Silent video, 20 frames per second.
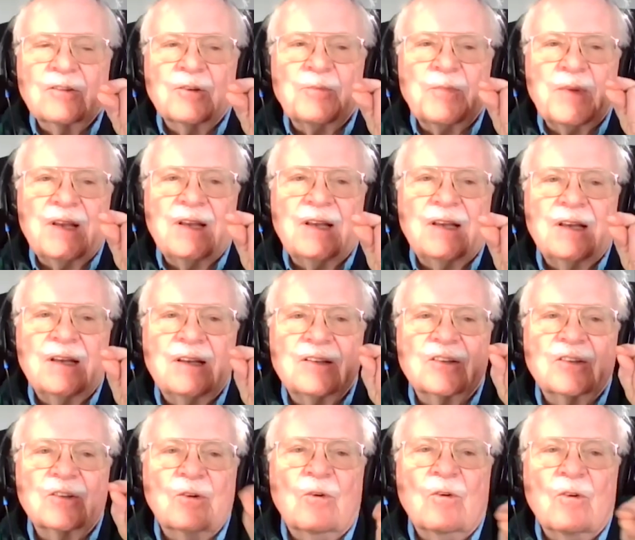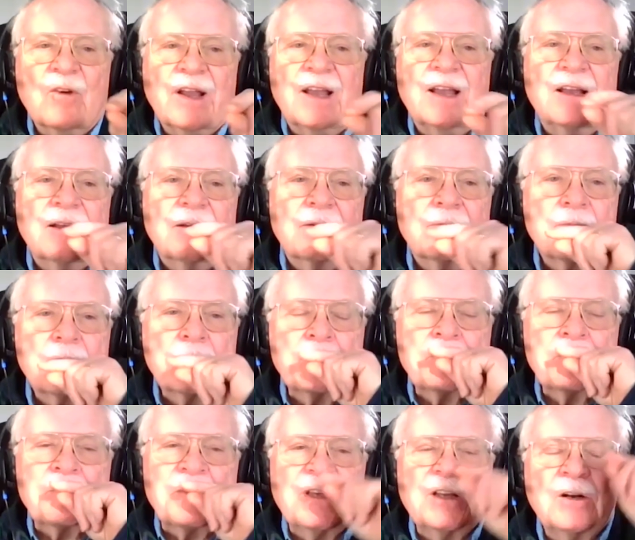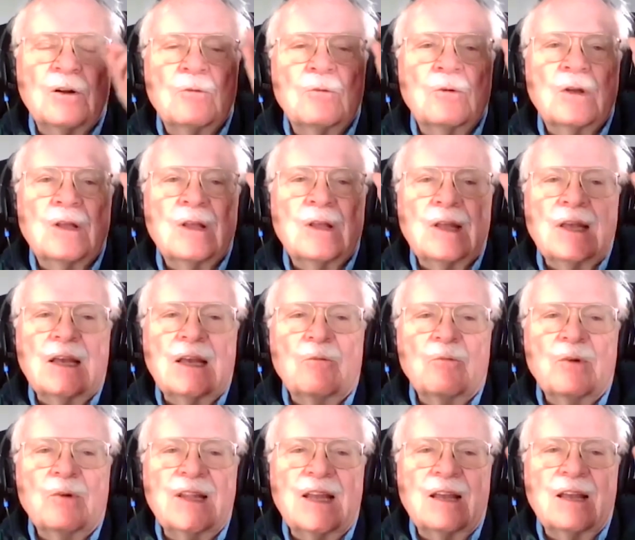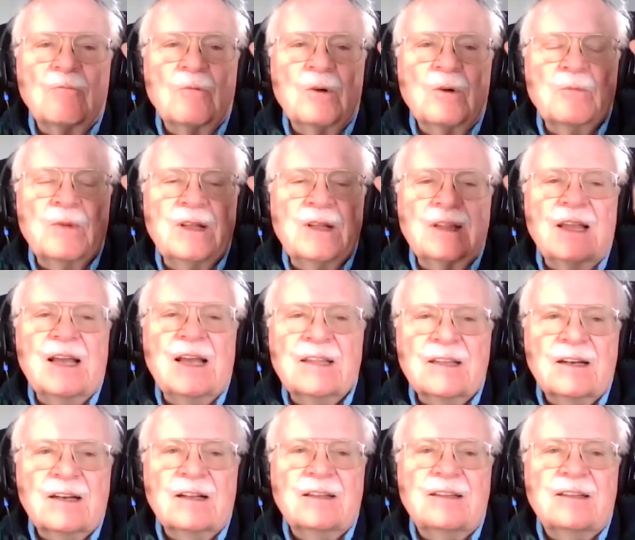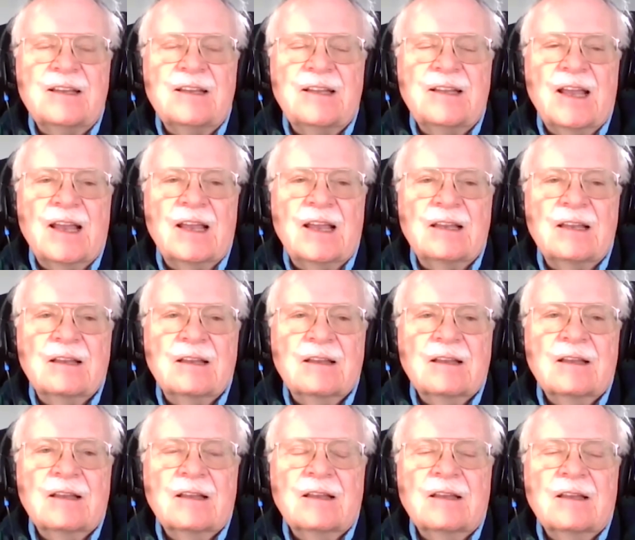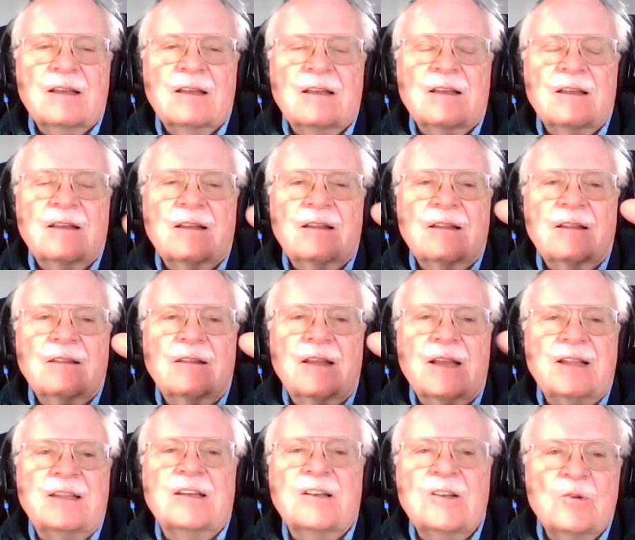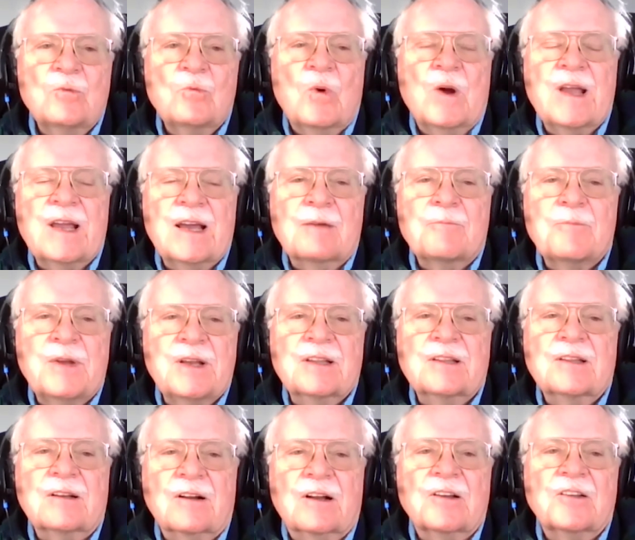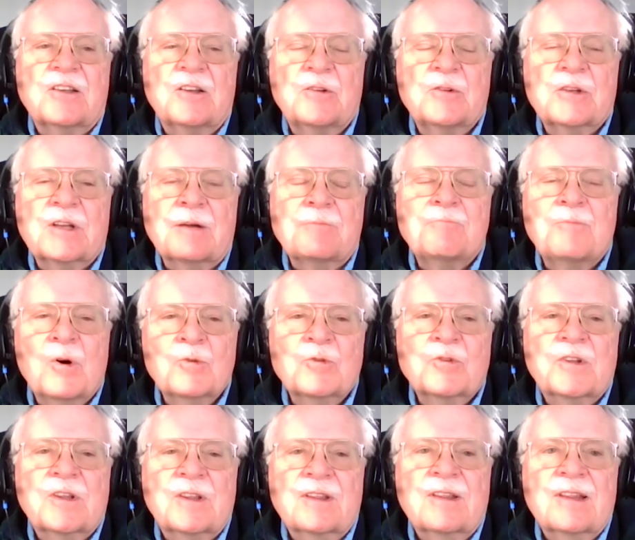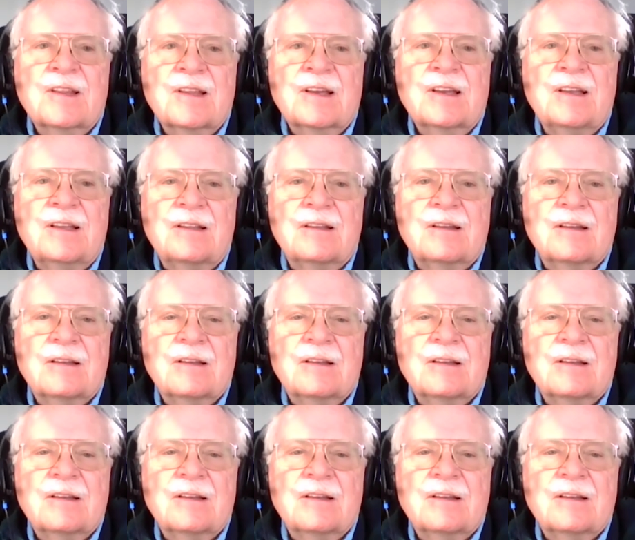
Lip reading: to be historic. You know, when we landed on D-Day, they didn't wake up Hitler because he was up most of the night.